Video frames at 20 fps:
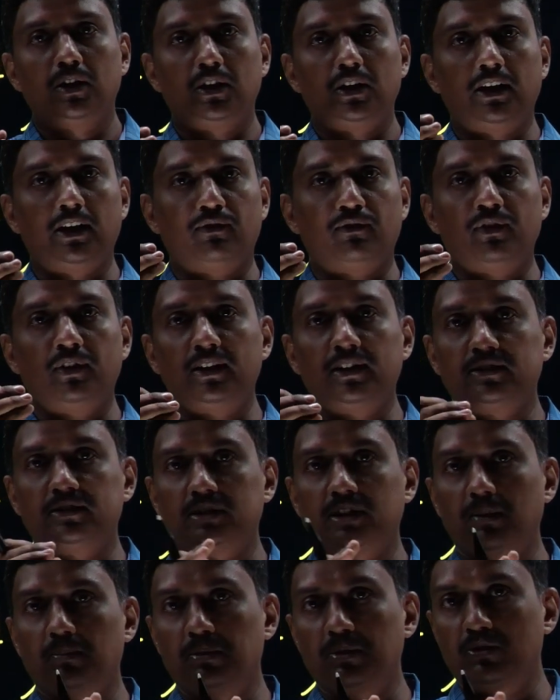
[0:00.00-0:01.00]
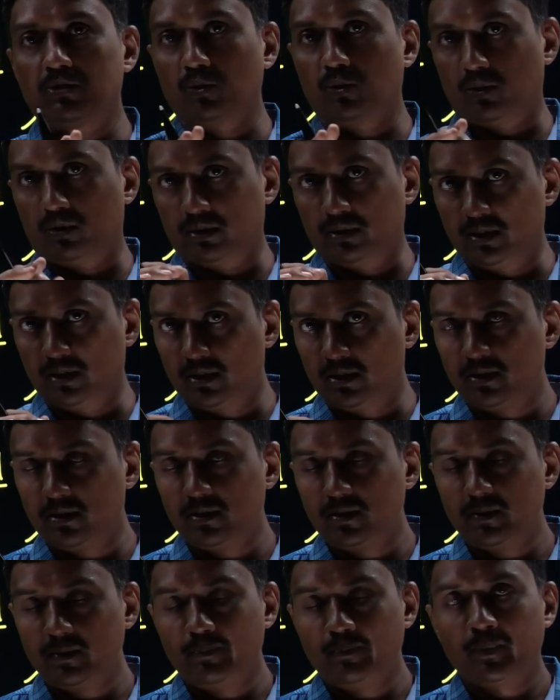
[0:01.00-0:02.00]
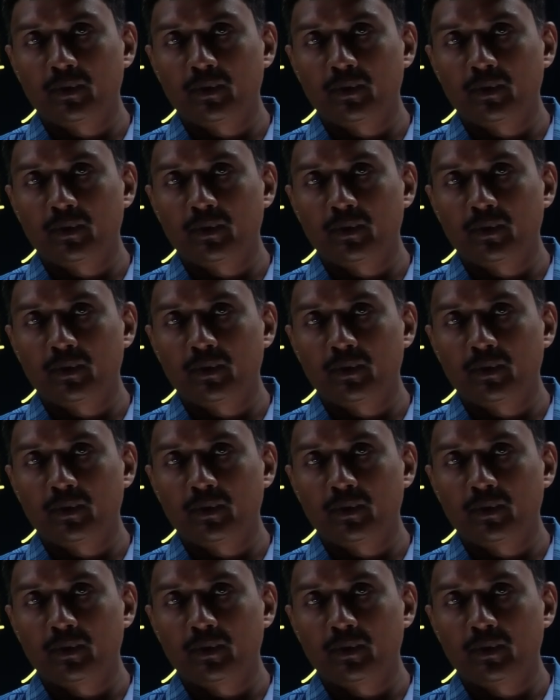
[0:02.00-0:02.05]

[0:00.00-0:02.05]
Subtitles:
Definite shape is not there.